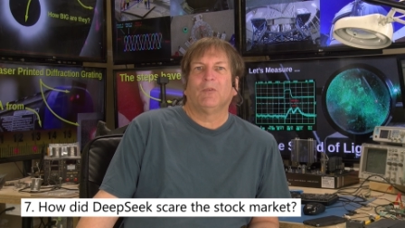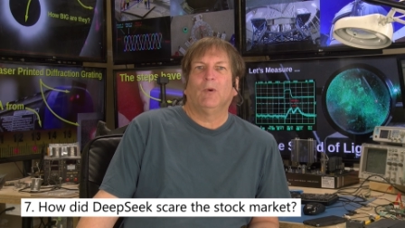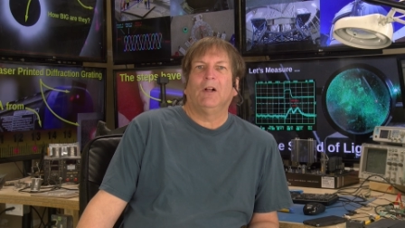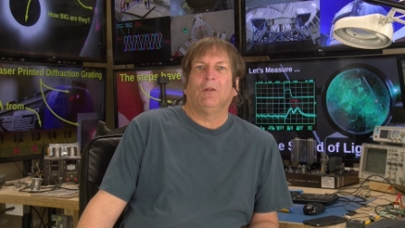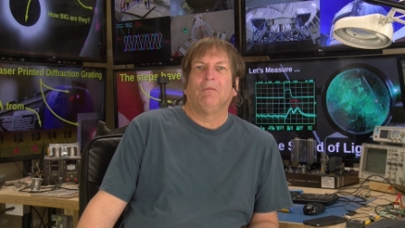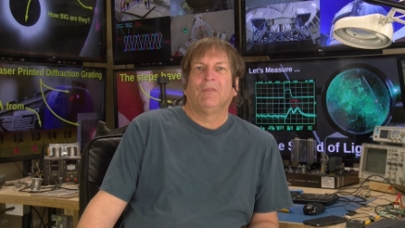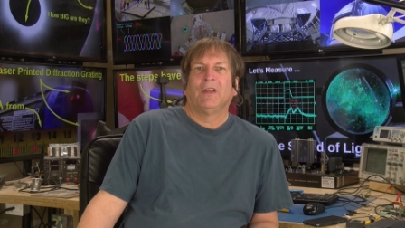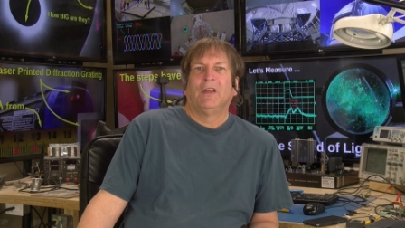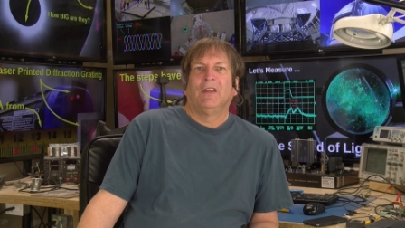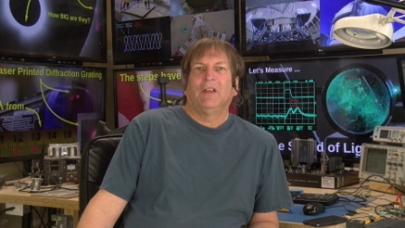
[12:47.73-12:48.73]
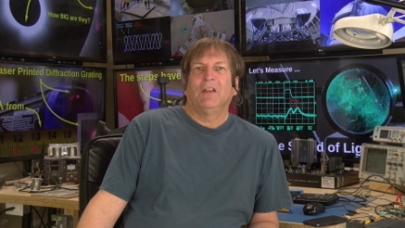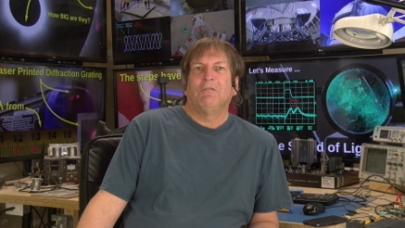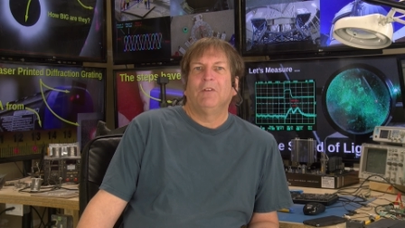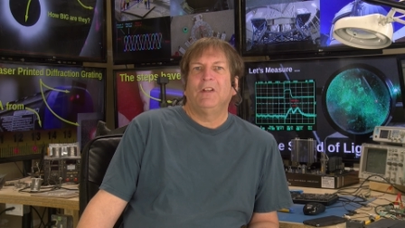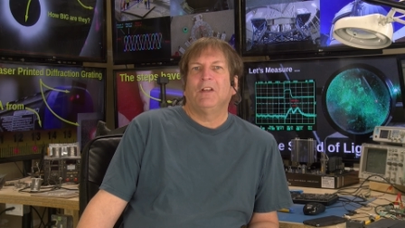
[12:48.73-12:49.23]
Well,
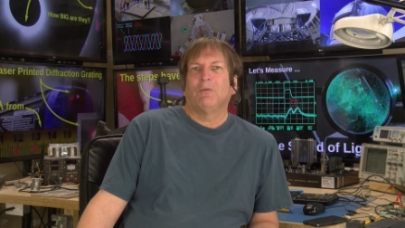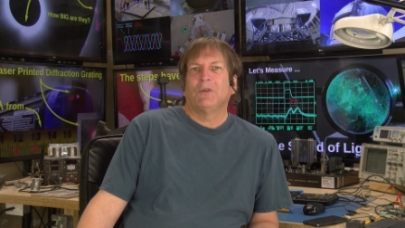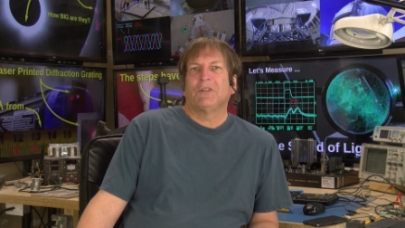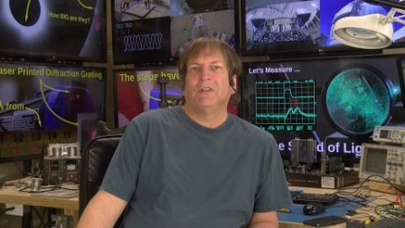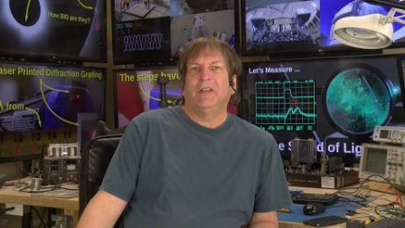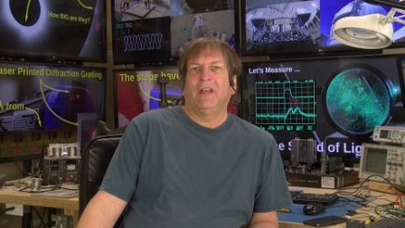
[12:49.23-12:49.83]
Nvidia was in the